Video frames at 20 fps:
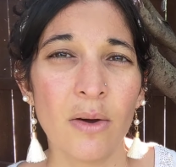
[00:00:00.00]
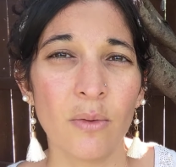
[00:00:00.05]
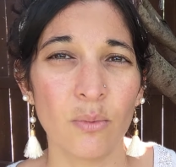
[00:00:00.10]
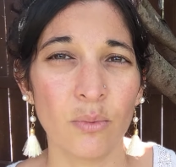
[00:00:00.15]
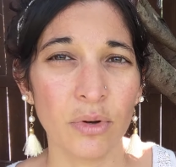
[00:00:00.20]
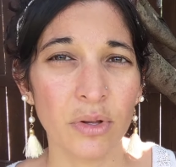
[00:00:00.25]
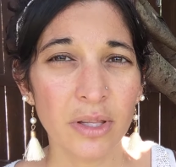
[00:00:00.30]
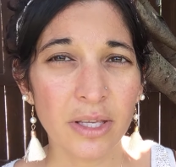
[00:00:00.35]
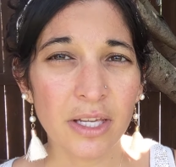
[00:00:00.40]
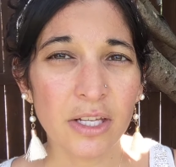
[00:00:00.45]

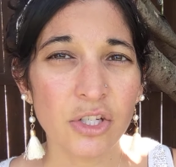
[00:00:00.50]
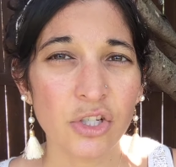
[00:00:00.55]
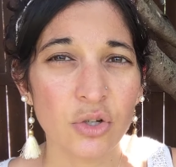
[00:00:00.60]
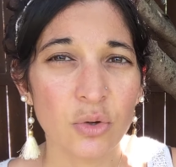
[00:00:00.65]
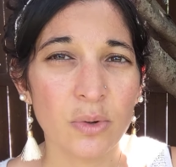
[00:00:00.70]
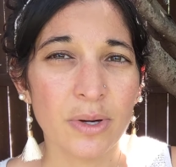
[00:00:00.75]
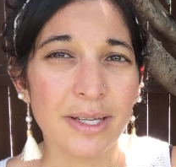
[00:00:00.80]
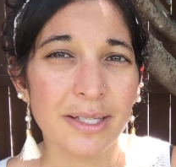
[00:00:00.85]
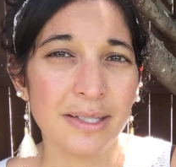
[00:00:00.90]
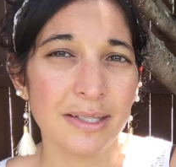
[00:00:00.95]
really
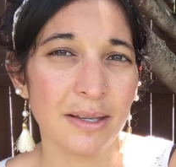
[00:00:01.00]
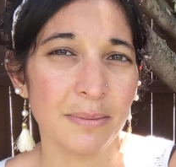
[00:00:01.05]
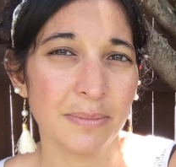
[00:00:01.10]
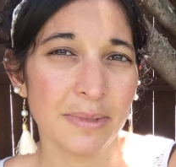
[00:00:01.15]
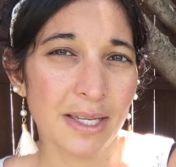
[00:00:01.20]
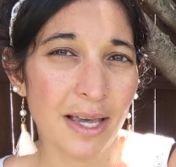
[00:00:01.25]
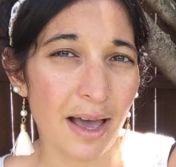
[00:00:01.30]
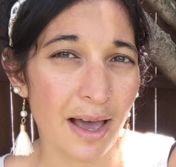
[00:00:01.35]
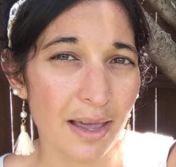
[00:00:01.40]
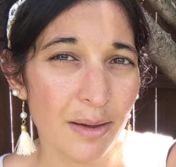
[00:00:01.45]
enjoy some
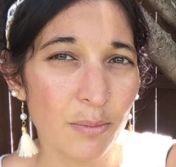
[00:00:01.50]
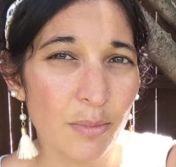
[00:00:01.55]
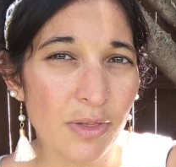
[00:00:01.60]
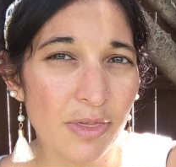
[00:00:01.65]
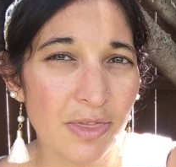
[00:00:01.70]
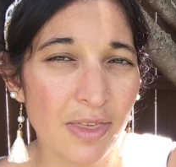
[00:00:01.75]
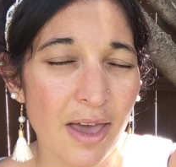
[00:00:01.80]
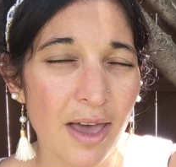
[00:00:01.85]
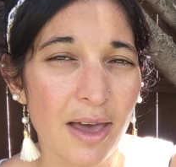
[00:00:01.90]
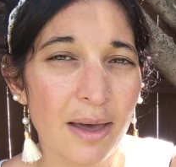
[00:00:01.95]
time
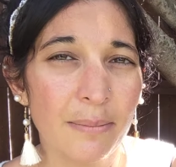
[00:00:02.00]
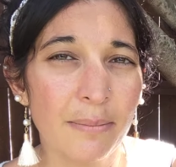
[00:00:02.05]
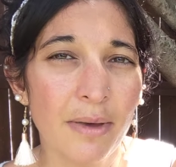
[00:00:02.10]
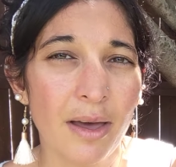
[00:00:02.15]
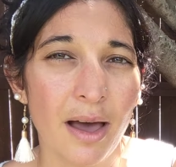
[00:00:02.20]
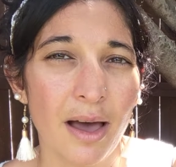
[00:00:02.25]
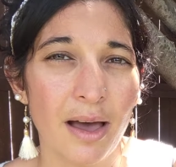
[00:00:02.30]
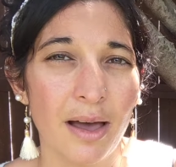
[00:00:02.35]
with them,